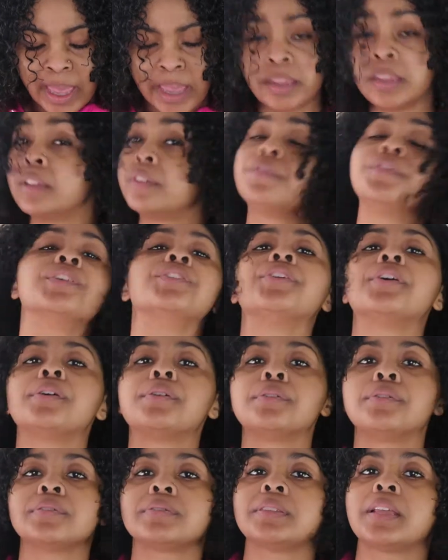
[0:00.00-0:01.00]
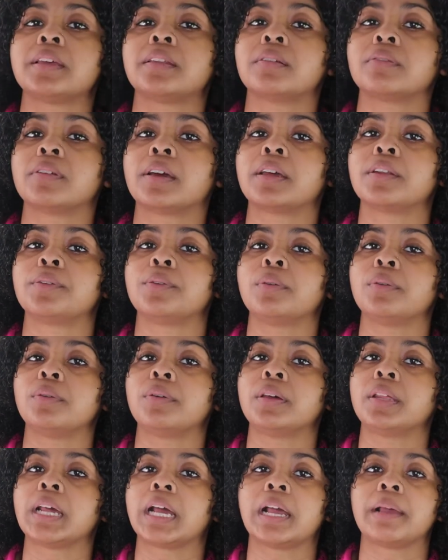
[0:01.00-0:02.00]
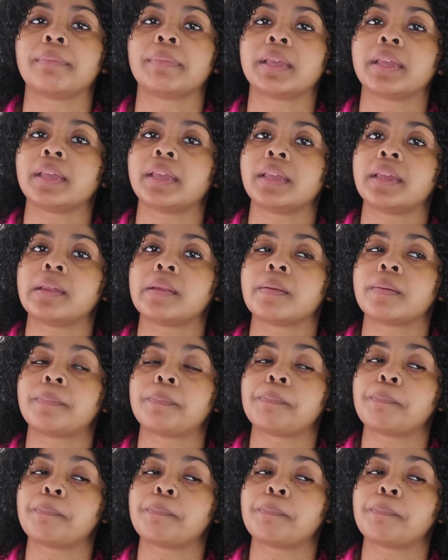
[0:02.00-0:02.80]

And then for those that don't know how to do it, I mean